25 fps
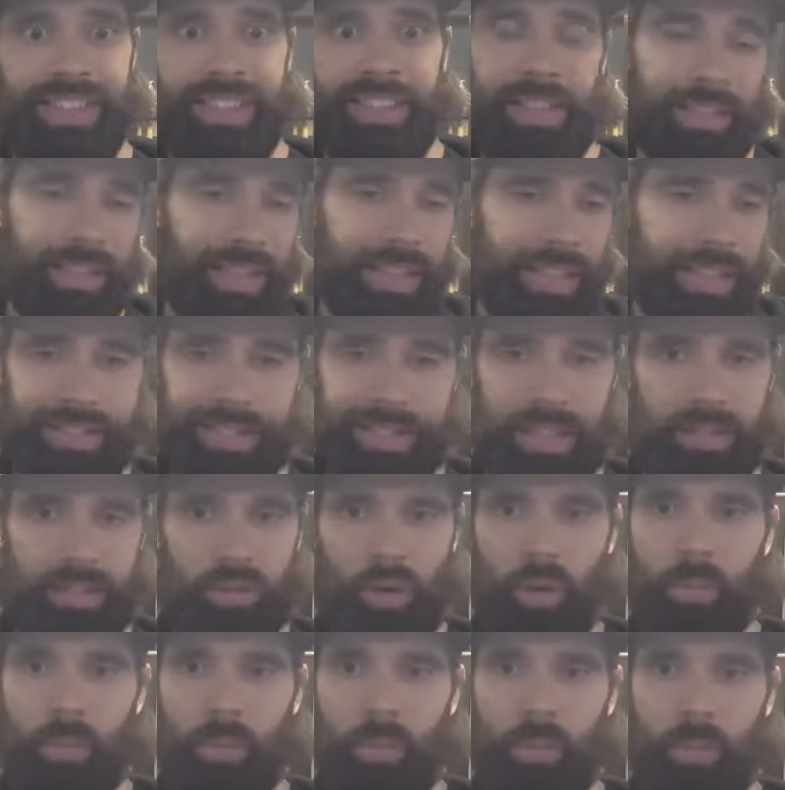Like you
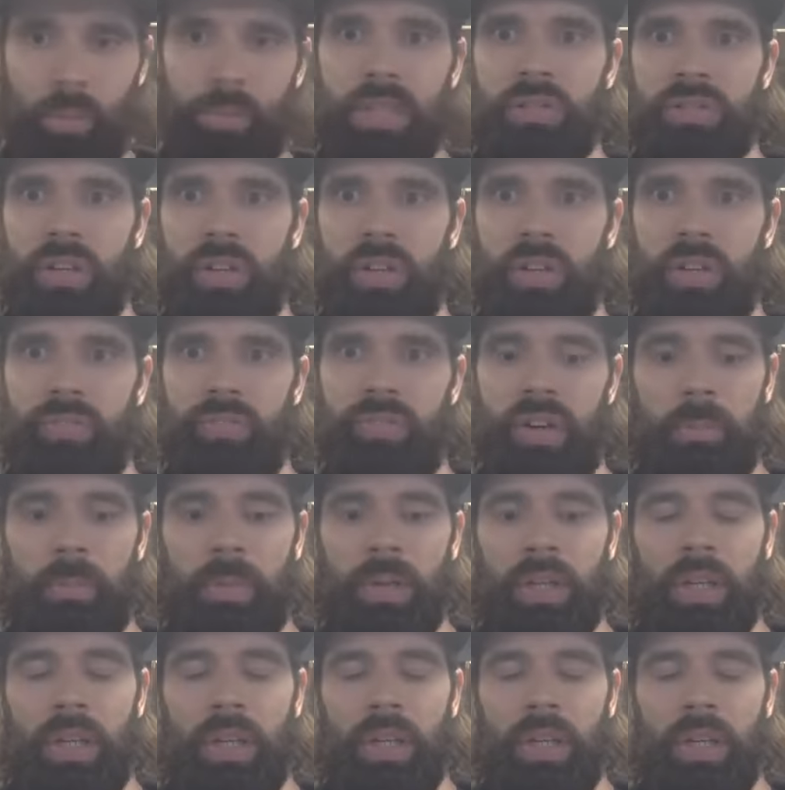said, don't beat yourself
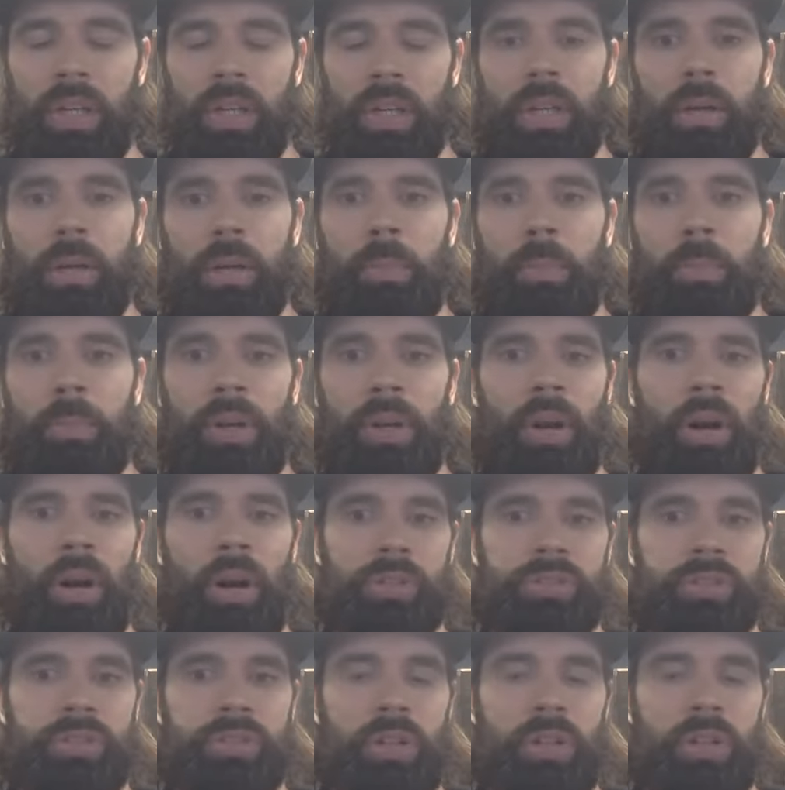up, but
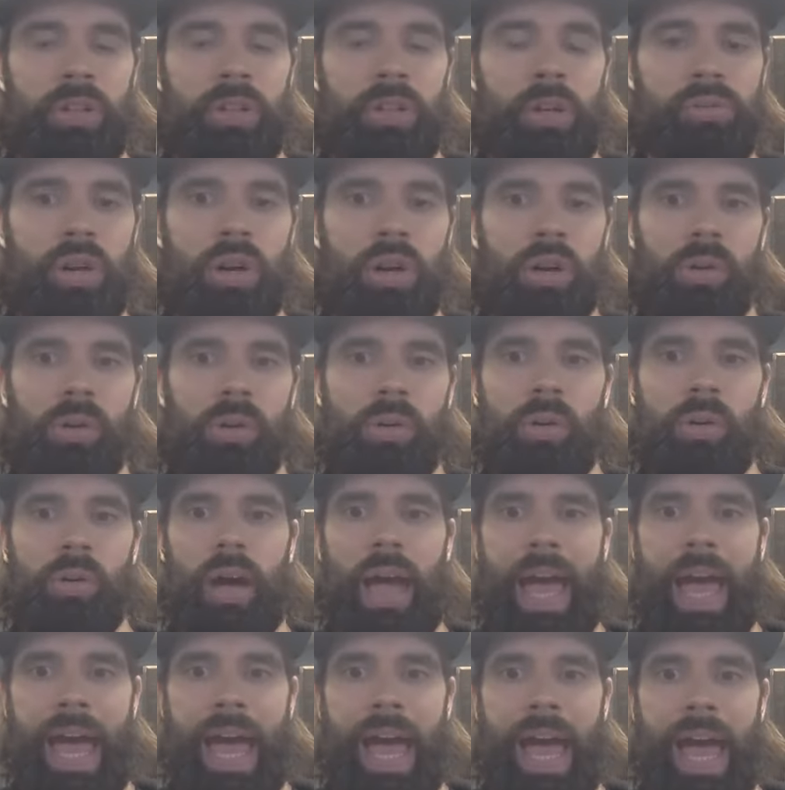also
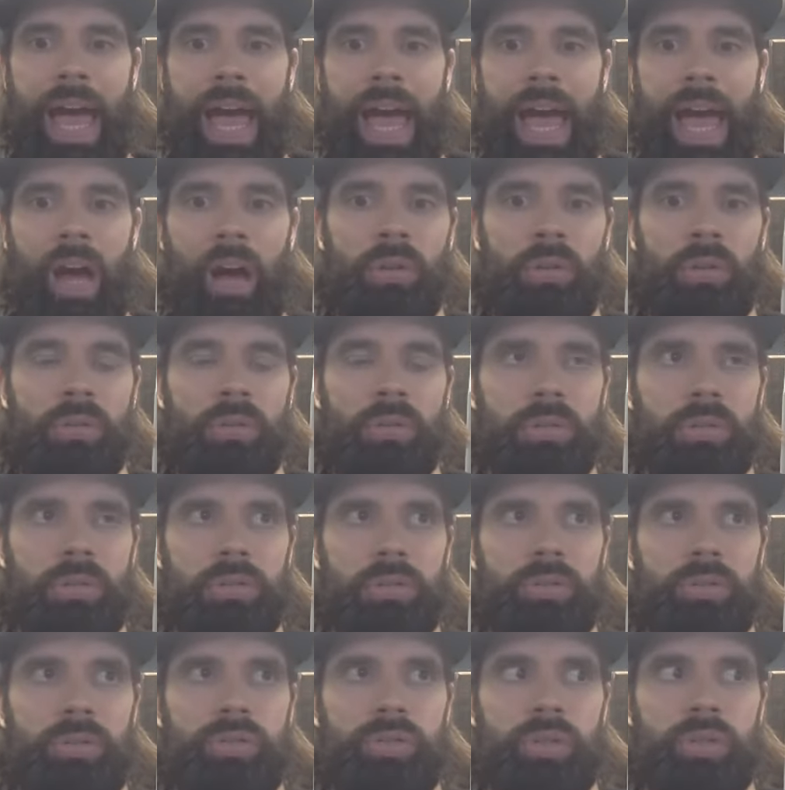know how
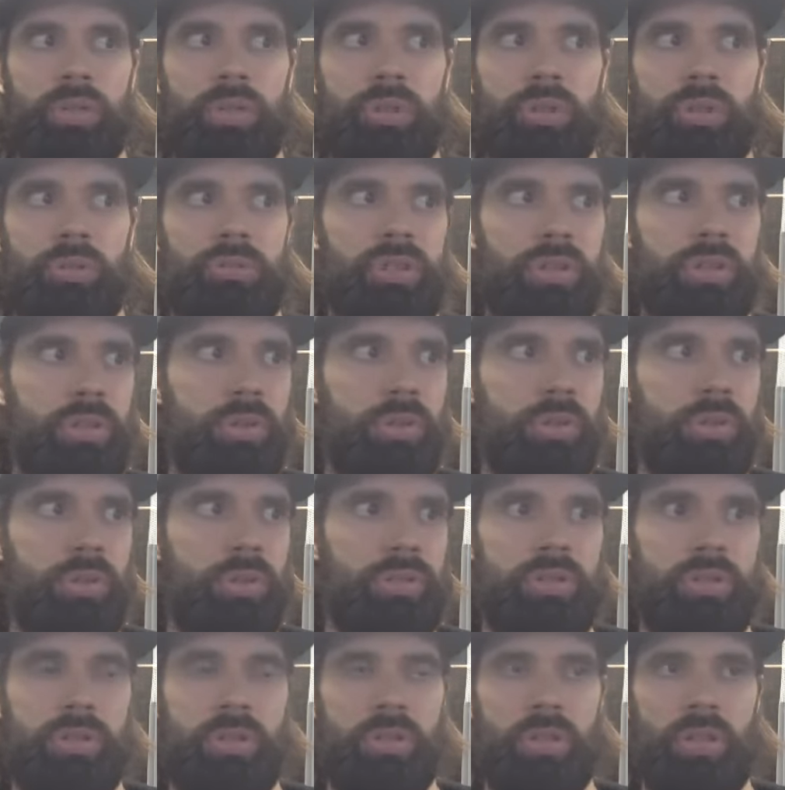to
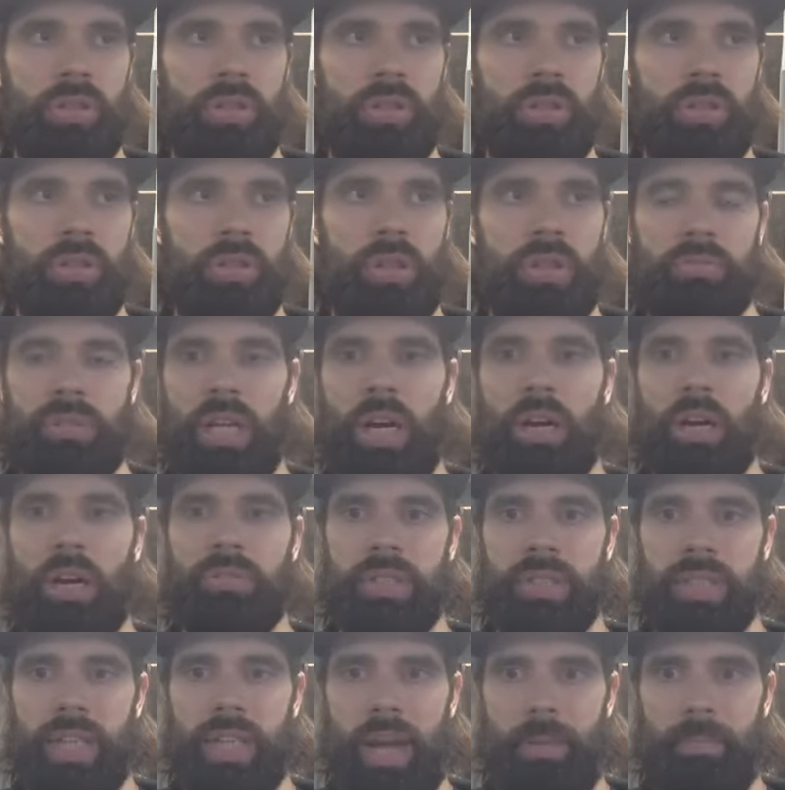reduce the
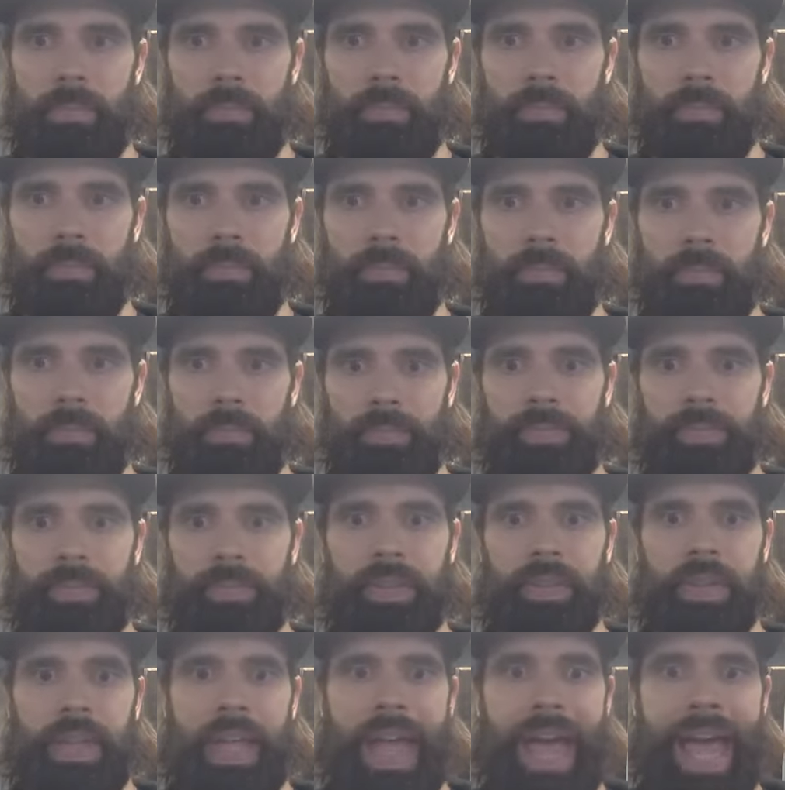recovery time.
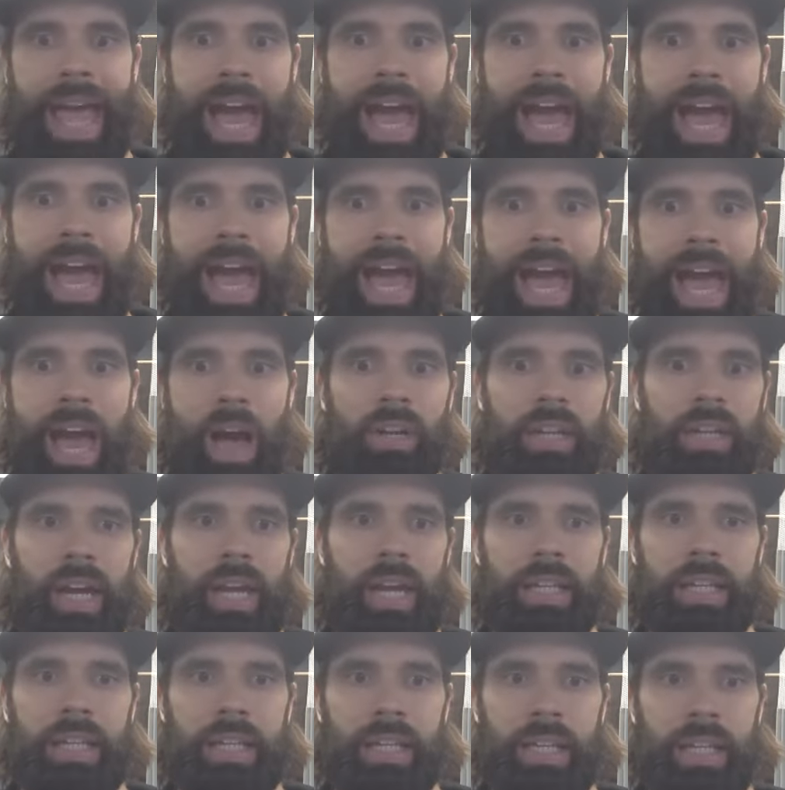How
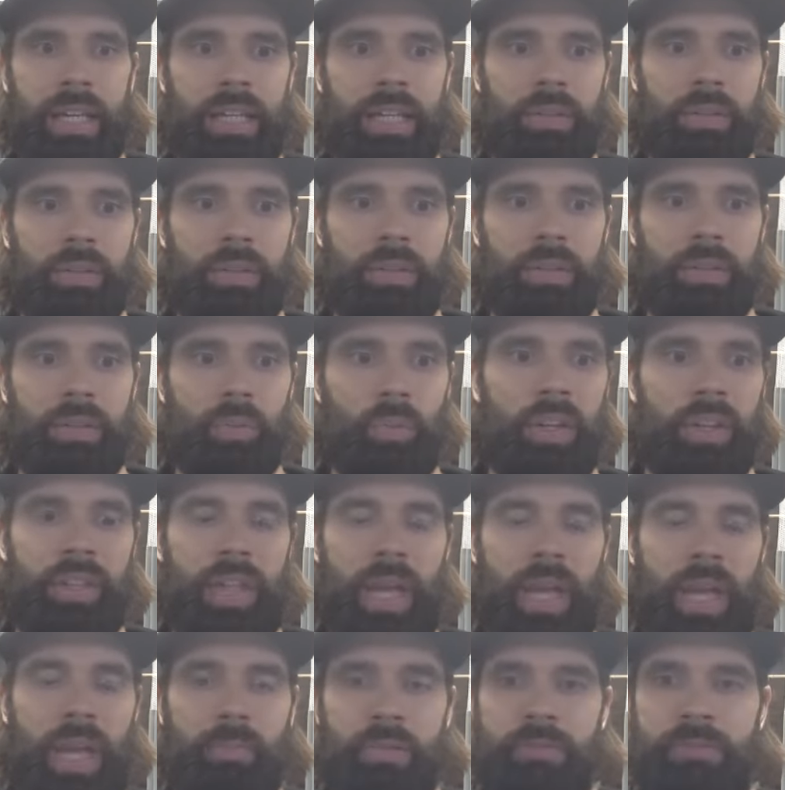can I get
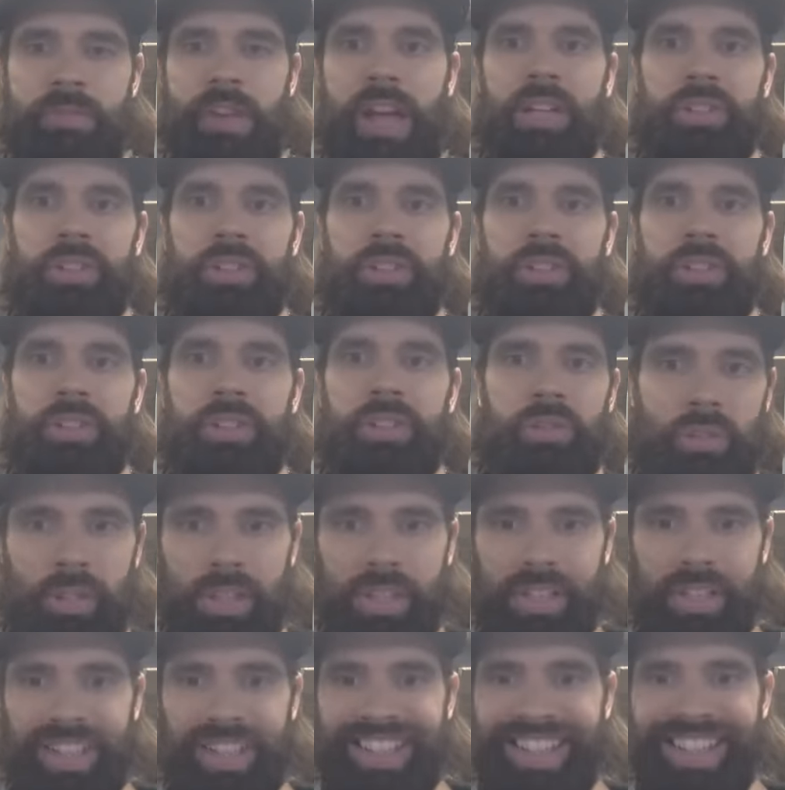with a
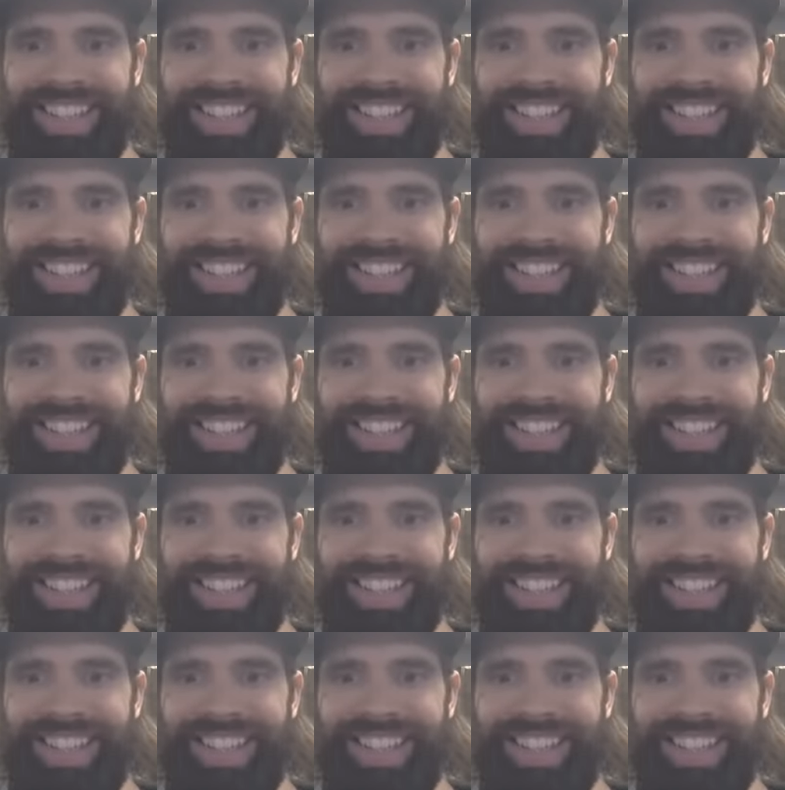professional